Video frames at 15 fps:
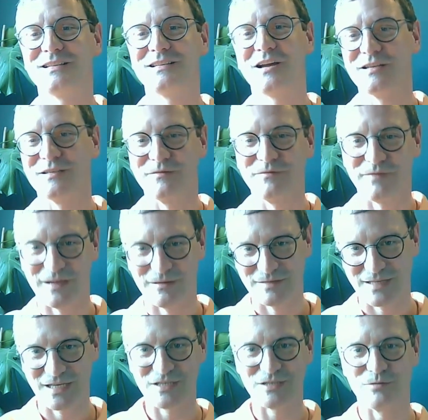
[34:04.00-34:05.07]
kind of
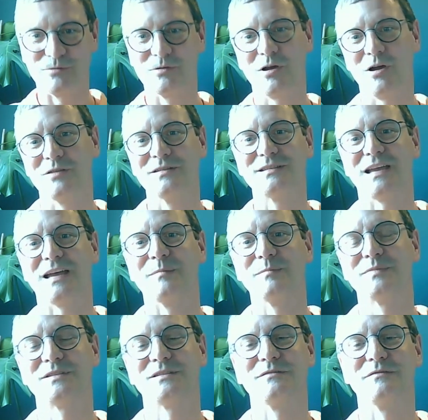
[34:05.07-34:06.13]
foundational
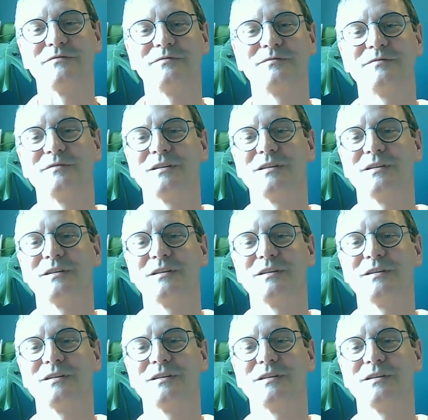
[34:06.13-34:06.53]
concepts of